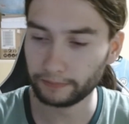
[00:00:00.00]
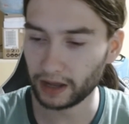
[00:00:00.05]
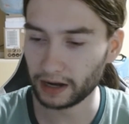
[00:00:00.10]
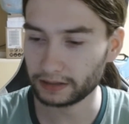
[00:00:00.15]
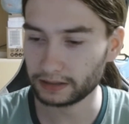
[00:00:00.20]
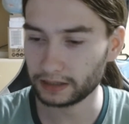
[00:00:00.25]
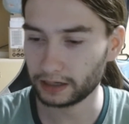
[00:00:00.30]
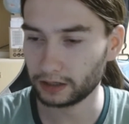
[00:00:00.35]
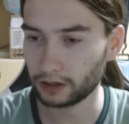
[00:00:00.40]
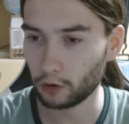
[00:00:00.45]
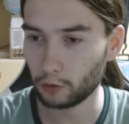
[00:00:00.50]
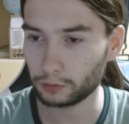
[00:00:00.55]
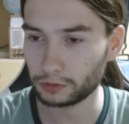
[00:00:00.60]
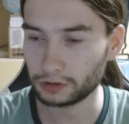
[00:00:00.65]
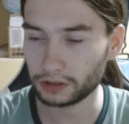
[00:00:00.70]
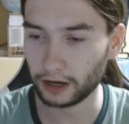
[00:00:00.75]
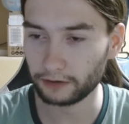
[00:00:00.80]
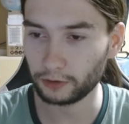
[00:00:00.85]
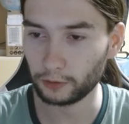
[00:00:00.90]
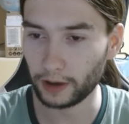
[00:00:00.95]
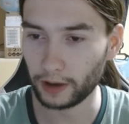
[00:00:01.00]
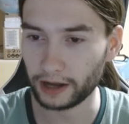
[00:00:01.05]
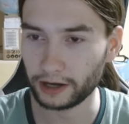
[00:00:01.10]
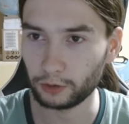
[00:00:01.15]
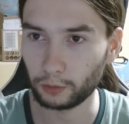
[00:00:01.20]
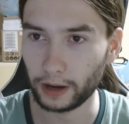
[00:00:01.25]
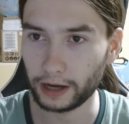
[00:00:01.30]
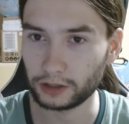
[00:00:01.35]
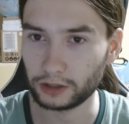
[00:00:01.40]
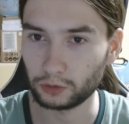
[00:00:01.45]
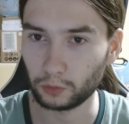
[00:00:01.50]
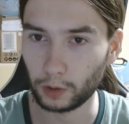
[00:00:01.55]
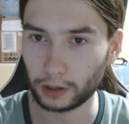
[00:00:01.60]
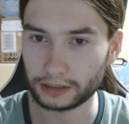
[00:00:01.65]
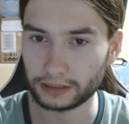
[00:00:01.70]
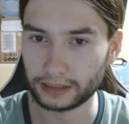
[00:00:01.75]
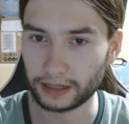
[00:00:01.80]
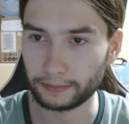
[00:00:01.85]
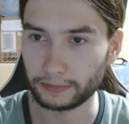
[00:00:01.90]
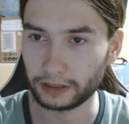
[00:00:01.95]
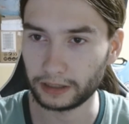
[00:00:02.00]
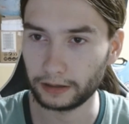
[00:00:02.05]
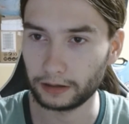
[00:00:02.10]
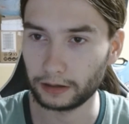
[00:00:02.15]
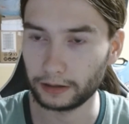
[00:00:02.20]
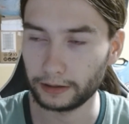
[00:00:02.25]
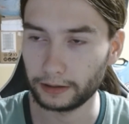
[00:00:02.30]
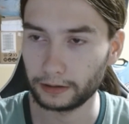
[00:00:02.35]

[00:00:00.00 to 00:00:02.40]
and they don't give you any way to watch them legally.